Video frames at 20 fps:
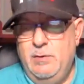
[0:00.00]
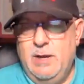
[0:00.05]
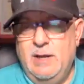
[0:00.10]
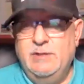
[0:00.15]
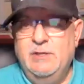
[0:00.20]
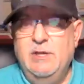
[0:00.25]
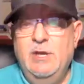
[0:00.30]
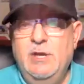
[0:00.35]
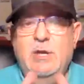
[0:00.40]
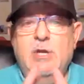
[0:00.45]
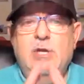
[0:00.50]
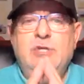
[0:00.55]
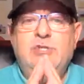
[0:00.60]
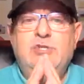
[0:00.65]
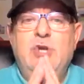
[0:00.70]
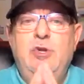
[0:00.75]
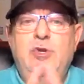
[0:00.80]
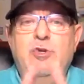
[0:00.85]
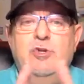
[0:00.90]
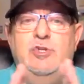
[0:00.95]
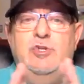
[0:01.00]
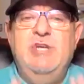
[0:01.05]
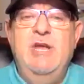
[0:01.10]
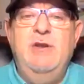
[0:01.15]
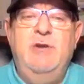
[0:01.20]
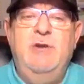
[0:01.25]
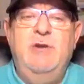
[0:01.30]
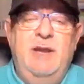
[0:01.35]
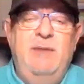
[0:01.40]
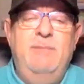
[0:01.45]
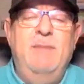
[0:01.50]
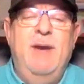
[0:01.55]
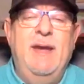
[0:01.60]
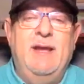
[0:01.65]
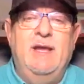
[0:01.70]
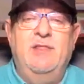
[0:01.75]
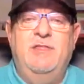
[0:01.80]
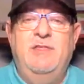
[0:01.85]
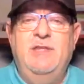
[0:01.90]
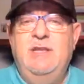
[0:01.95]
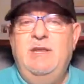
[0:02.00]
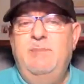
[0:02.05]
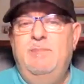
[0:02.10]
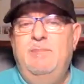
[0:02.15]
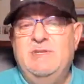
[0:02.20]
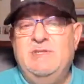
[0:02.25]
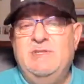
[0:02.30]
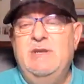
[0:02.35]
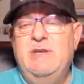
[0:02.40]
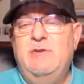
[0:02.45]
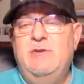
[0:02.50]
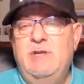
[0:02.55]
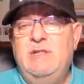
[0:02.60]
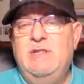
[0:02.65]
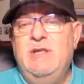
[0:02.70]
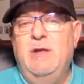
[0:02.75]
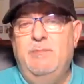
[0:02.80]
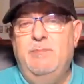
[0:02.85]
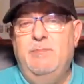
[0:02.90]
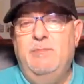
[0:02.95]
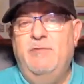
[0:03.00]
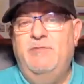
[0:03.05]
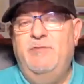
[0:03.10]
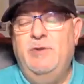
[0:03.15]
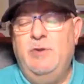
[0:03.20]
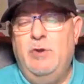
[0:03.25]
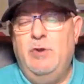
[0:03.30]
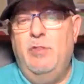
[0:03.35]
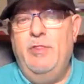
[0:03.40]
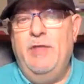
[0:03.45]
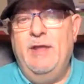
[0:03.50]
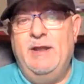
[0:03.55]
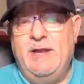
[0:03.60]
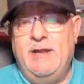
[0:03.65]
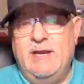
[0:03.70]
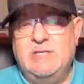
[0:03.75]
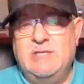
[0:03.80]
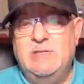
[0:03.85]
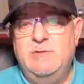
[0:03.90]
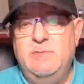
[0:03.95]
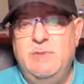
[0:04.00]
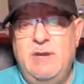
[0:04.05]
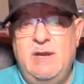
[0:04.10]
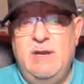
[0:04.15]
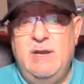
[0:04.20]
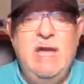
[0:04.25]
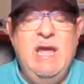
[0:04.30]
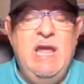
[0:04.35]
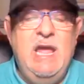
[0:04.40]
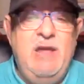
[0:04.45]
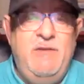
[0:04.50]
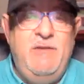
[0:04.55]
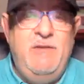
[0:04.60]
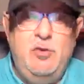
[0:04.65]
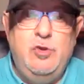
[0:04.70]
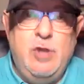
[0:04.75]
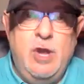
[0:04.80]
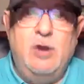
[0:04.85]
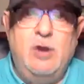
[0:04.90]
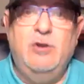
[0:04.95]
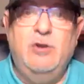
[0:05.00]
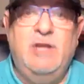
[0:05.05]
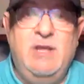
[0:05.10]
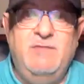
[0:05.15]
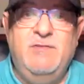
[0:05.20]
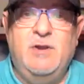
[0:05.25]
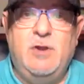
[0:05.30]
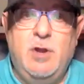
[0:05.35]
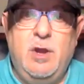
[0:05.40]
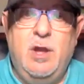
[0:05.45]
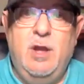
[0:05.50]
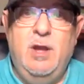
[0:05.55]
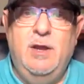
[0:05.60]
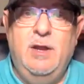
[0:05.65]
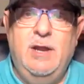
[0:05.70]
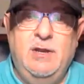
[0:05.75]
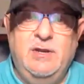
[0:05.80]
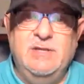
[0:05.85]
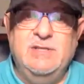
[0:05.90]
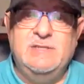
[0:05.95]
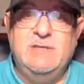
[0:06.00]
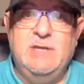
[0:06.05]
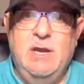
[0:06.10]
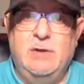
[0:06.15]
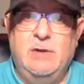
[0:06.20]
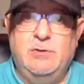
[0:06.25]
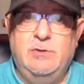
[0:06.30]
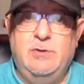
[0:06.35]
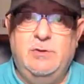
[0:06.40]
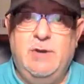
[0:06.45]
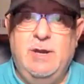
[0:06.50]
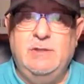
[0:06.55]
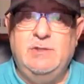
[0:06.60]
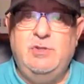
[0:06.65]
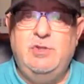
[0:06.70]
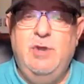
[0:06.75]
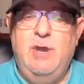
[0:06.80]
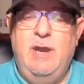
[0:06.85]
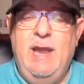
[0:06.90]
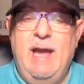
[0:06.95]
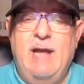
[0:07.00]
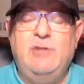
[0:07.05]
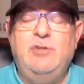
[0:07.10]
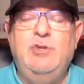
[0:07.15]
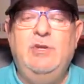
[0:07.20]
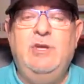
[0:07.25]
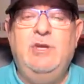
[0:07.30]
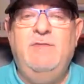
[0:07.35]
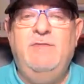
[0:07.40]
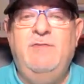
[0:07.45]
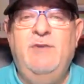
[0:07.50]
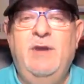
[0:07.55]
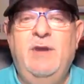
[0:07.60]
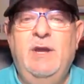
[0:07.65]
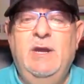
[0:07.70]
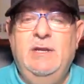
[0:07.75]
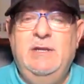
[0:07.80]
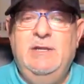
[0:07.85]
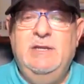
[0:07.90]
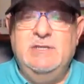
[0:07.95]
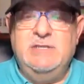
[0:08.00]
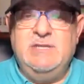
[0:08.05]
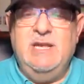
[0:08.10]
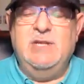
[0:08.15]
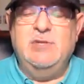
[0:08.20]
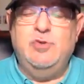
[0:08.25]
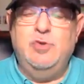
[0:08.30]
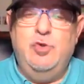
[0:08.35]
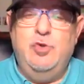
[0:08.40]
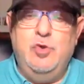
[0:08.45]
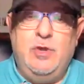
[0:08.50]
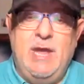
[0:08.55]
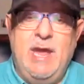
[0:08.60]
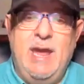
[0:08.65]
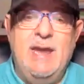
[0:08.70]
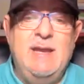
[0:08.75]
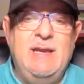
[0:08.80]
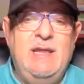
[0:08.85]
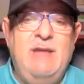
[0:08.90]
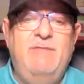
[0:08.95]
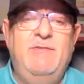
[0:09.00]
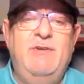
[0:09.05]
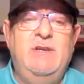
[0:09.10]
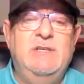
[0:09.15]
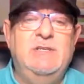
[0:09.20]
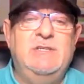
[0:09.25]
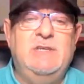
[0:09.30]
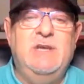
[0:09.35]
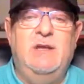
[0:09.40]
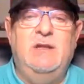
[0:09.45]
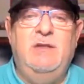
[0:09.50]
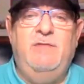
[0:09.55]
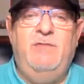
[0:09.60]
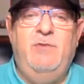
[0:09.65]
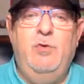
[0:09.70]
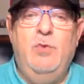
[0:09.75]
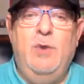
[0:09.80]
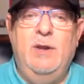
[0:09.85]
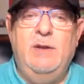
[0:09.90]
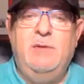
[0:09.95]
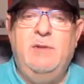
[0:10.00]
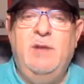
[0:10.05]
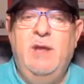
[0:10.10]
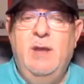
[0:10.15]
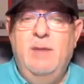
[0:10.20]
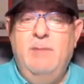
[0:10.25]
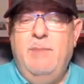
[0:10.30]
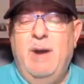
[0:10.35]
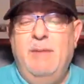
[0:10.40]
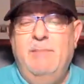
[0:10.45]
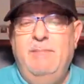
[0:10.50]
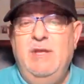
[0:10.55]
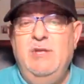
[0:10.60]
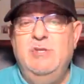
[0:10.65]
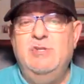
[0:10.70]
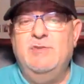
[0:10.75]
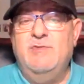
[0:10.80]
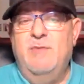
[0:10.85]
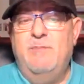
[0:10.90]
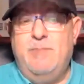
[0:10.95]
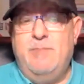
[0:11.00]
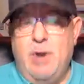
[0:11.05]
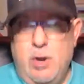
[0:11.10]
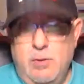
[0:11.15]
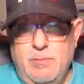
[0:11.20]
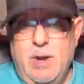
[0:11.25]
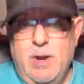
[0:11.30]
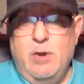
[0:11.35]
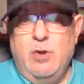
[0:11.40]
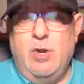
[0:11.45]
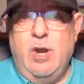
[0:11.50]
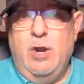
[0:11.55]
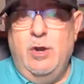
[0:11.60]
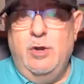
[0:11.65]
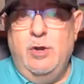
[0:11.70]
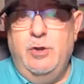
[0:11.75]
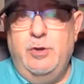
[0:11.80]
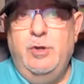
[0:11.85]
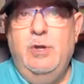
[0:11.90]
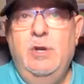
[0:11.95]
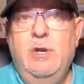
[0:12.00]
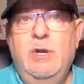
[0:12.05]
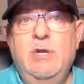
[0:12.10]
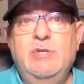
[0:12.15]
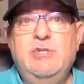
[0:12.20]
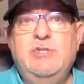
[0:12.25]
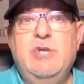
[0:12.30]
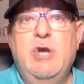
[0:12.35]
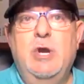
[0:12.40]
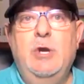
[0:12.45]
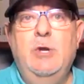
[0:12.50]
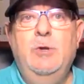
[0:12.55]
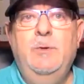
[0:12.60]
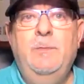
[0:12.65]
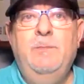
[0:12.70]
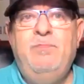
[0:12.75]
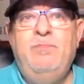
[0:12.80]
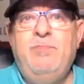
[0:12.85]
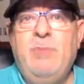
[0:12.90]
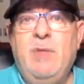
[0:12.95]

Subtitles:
right? So you generally make a 30% retail profit on that customer if you don't give a discount, right? You're allowed to give discounts, or you can give a discount if you want by means of a promo code. So